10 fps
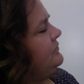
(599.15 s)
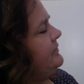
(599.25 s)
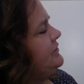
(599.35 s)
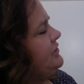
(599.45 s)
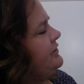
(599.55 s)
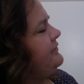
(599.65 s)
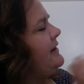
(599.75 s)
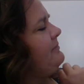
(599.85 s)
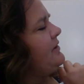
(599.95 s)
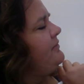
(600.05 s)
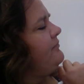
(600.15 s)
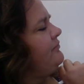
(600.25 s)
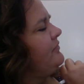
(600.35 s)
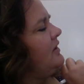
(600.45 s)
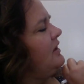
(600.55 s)
which are the rainbow.
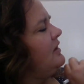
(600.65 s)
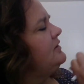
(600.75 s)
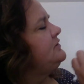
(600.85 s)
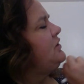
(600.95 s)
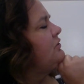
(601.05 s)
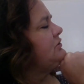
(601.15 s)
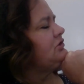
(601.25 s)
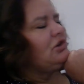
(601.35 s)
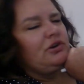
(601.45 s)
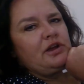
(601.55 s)
So to show